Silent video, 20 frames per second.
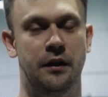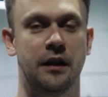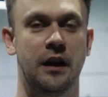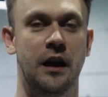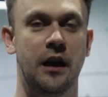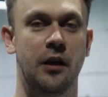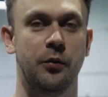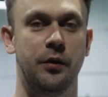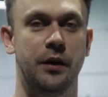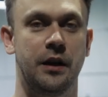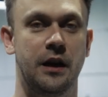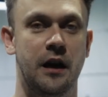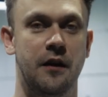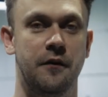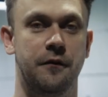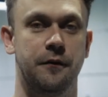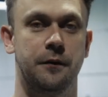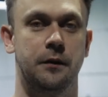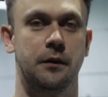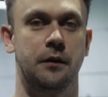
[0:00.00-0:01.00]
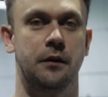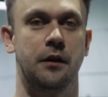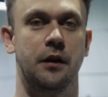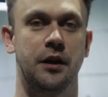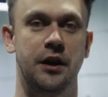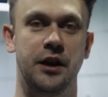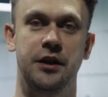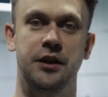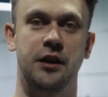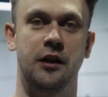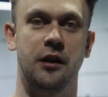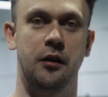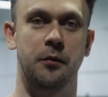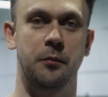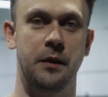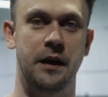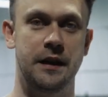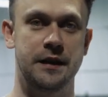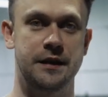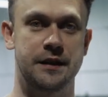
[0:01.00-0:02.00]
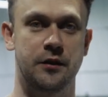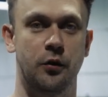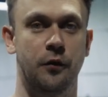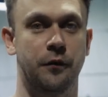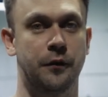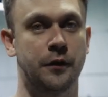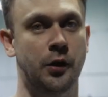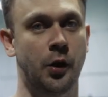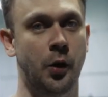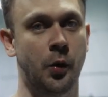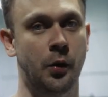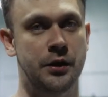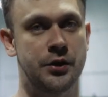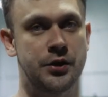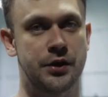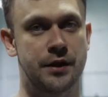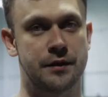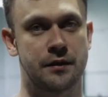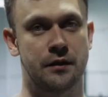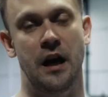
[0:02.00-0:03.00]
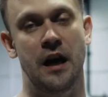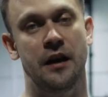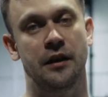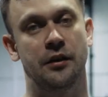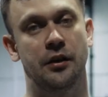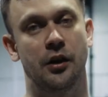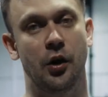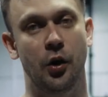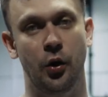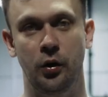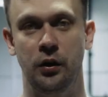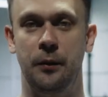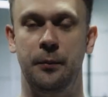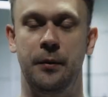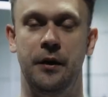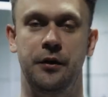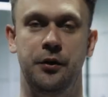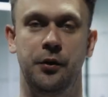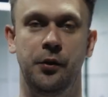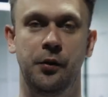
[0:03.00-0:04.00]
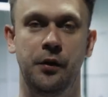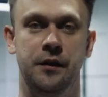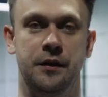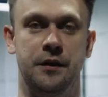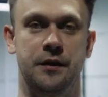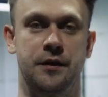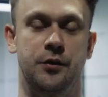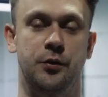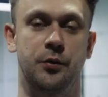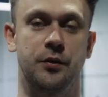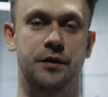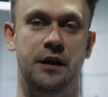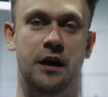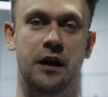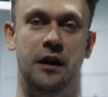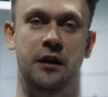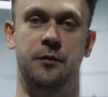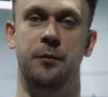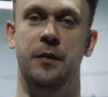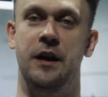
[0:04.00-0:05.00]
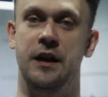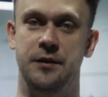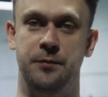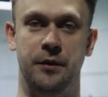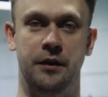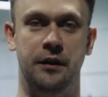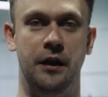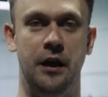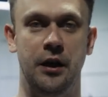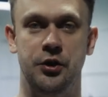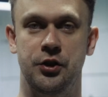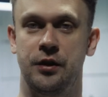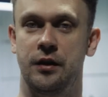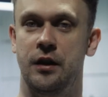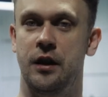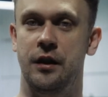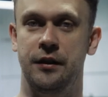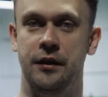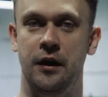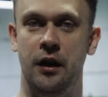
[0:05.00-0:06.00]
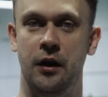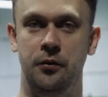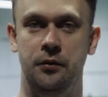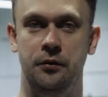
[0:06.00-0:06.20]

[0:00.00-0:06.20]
Now we have a critical mass of knowledges and all opportunities to start mass production right now.